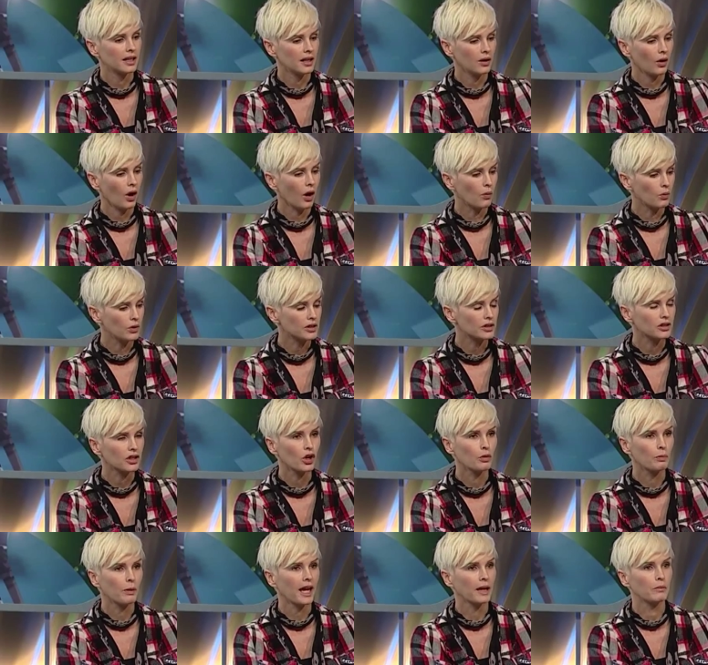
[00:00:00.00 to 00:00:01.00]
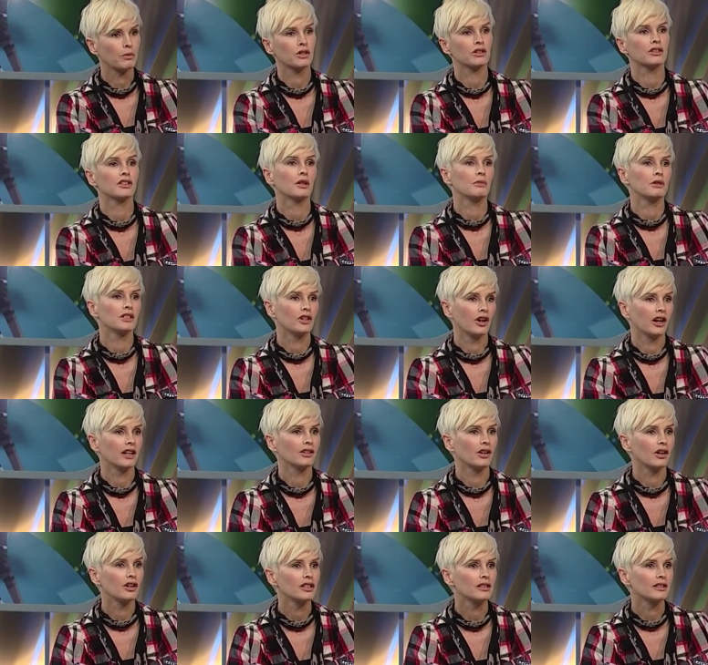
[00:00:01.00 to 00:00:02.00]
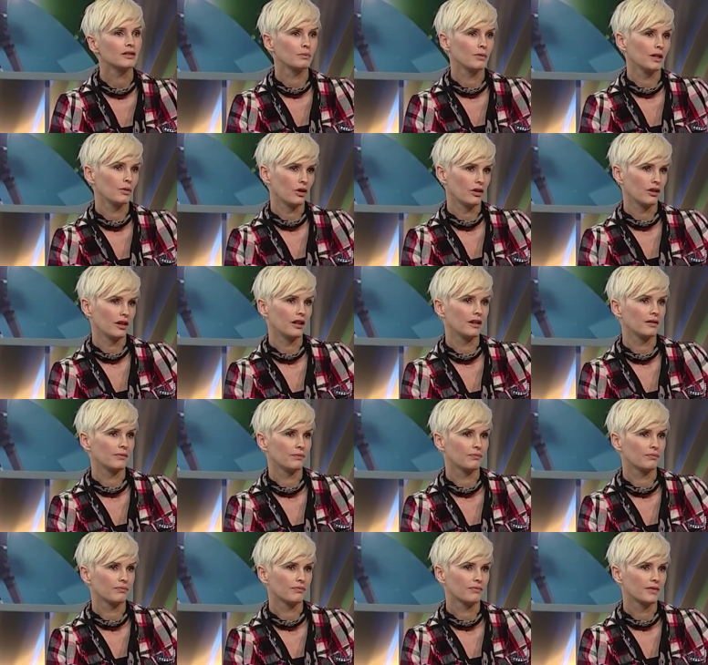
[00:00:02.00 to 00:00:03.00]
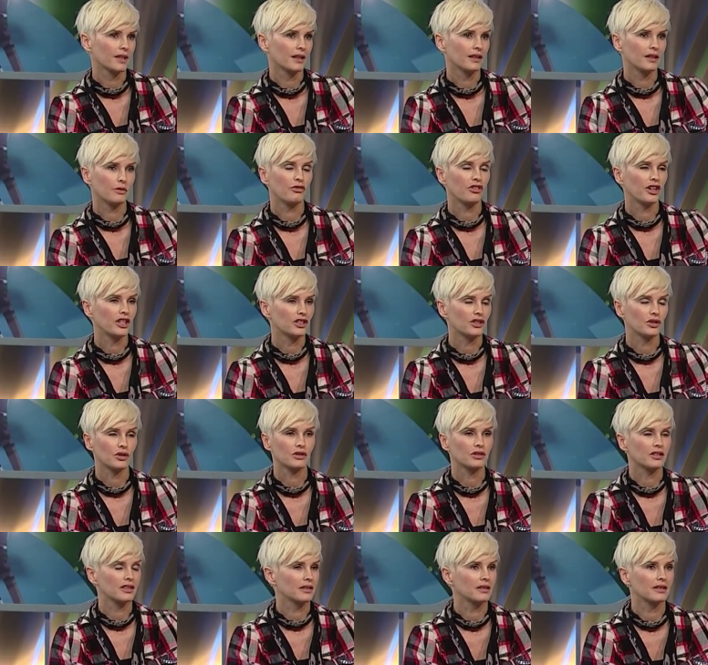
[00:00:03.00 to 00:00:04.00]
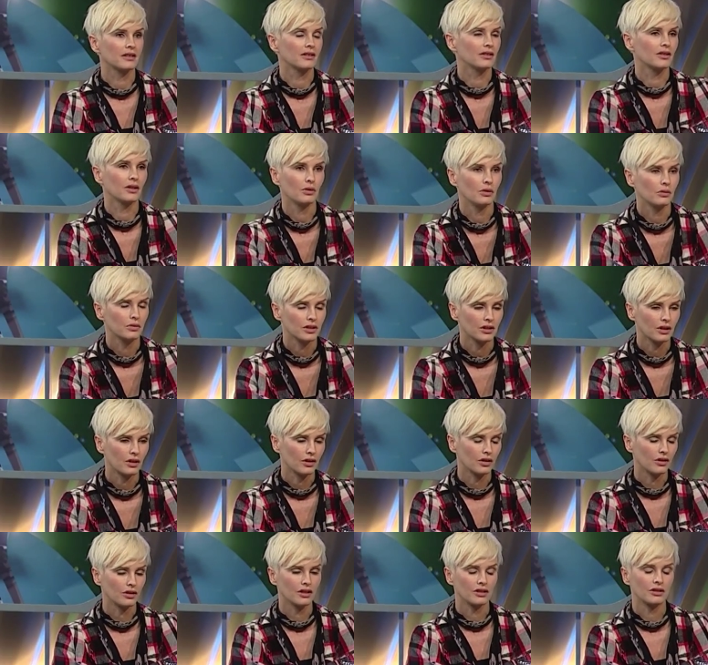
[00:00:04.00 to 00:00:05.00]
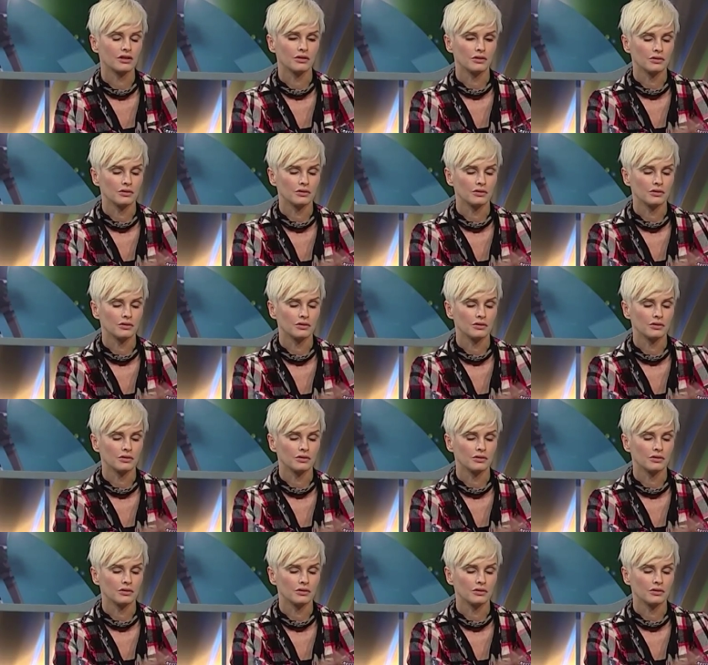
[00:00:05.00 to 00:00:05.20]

it, it was so bad because nobody diagnosed me with it the French doctors didn't know what was going mm. on at